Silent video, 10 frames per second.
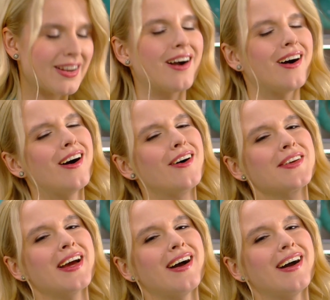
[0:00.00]
Oh,
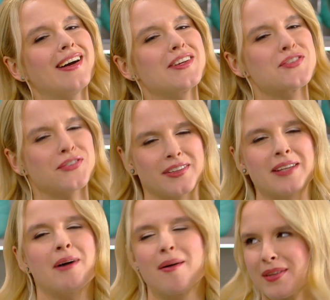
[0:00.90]
yeah, it's
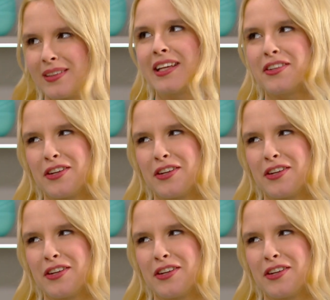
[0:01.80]
really popular in